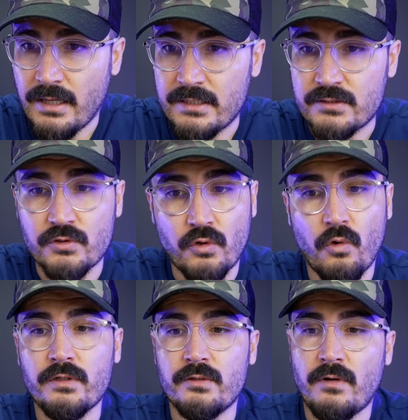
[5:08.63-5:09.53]
And it's
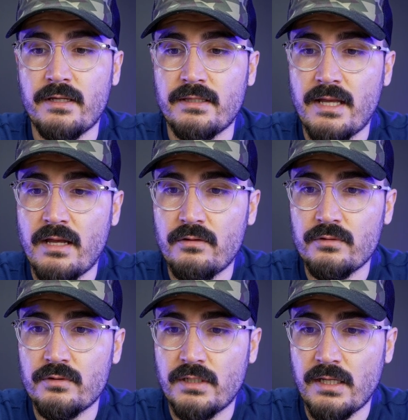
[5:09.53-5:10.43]
recording right now.
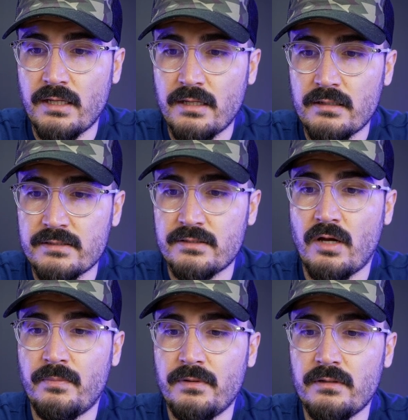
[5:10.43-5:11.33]
You can
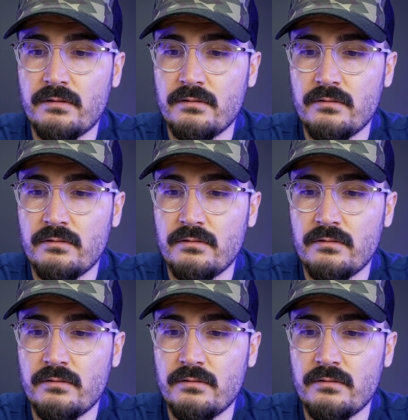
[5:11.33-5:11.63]
stop it